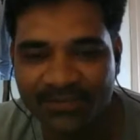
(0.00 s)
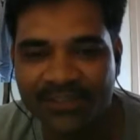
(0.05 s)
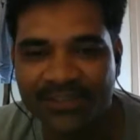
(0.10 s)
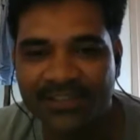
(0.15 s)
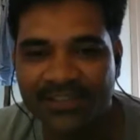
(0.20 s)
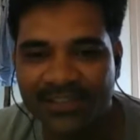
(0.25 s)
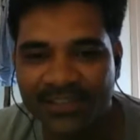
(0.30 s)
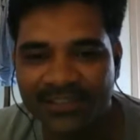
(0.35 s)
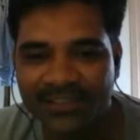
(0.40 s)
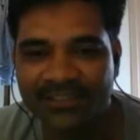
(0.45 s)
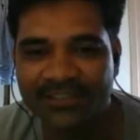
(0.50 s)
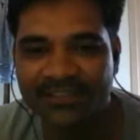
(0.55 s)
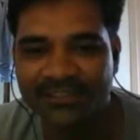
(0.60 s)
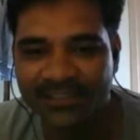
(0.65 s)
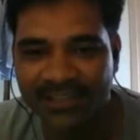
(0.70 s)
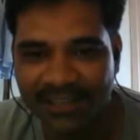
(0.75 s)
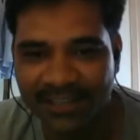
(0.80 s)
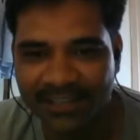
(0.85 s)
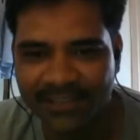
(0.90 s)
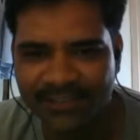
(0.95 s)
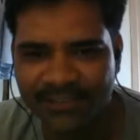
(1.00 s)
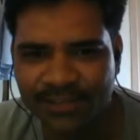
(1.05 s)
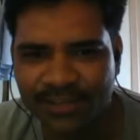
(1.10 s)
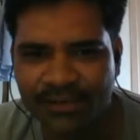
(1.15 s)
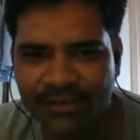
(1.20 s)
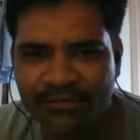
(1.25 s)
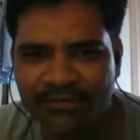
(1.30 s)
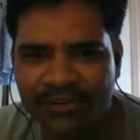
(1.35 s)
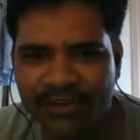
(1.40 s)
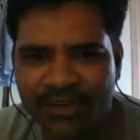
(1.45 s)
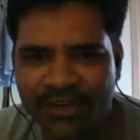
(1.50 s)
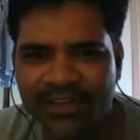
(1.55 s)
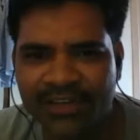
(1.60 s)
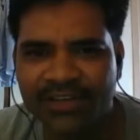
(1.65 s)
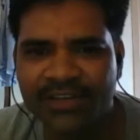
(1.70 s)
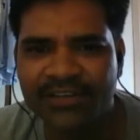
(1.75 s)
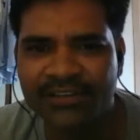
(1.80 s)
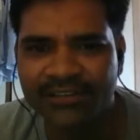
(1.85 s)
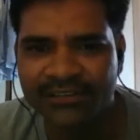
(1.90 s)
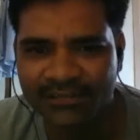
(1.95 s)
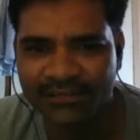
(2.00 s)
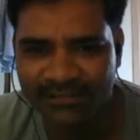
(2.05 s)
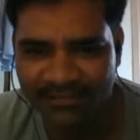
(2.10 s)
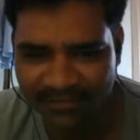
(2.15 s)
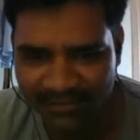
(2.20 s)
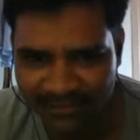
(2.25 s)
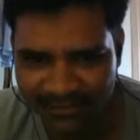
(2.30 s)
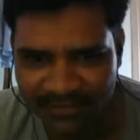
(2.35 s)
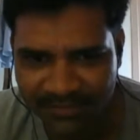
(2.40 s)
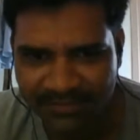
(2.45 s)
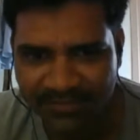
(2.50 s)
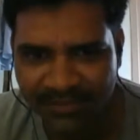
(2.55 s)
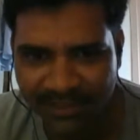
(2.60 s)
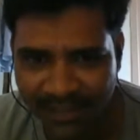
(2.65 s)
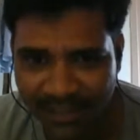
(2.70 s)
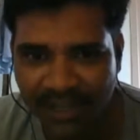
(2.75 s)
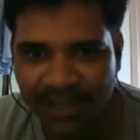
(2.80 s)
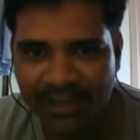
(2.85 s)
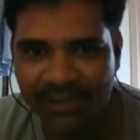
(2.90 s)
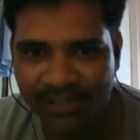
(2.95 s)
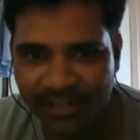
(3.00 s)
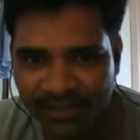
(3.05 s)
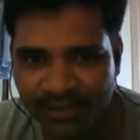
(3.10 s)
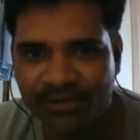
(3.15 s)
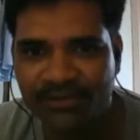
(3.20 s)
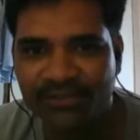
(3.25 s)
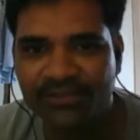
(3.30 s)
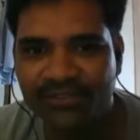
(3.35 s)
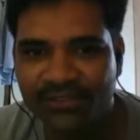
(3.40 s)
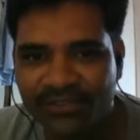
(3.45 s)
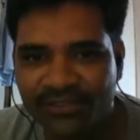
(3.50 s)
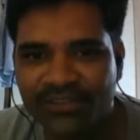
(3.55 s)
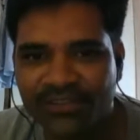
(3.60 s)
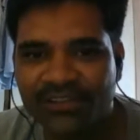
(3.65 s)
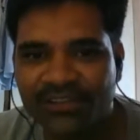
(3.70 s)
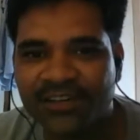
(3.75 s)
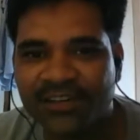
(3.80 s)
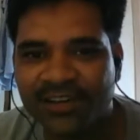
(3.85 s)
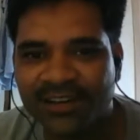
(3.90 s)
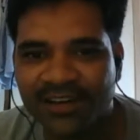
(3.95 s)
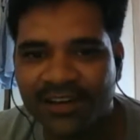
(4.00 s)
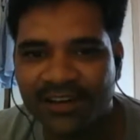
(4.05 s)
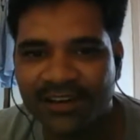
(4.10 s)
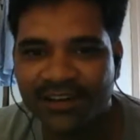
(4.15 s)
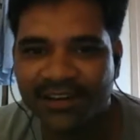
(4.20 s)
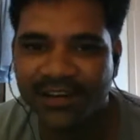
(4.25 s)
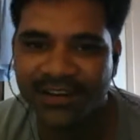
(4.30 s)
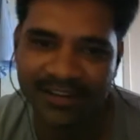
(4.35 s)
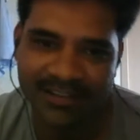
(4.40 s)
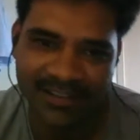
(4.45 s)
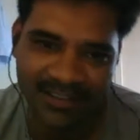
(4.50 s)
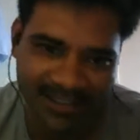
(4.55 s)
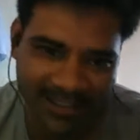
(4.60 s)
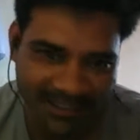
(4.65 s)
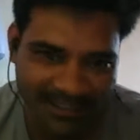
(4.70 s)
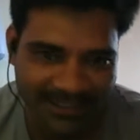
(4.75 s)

So I have seen that you have worked in DRDO and